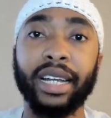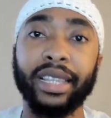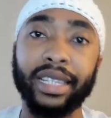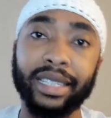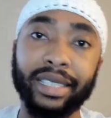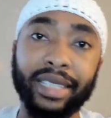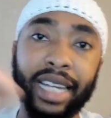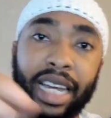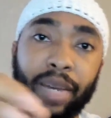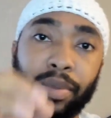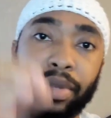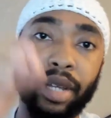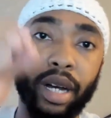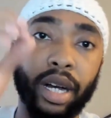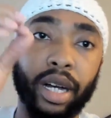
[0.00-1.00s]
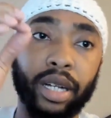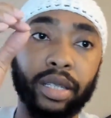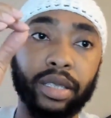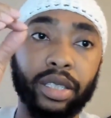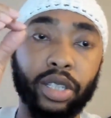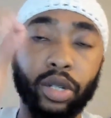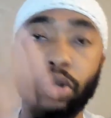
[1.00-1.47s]
the same
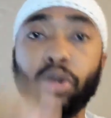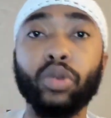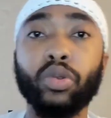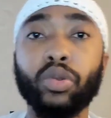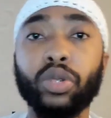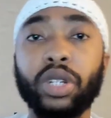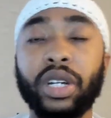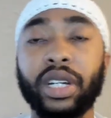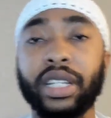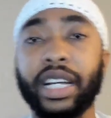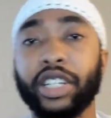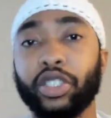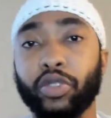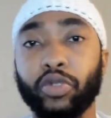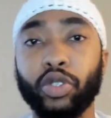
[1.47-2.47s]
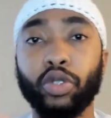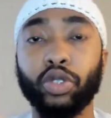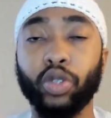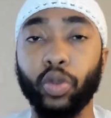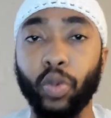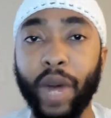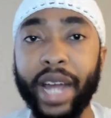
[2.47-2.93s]
nakud that's used
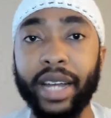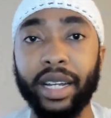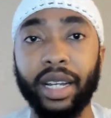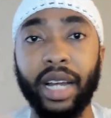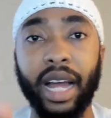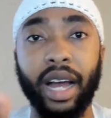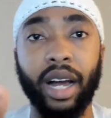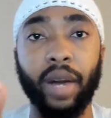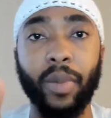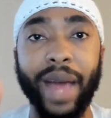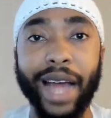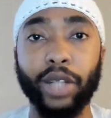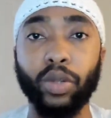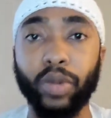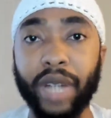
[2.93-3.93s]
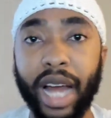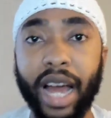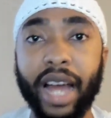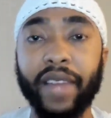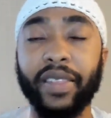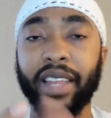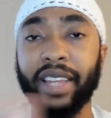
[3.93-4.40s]
to write
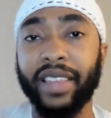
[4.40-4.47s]
Adonai,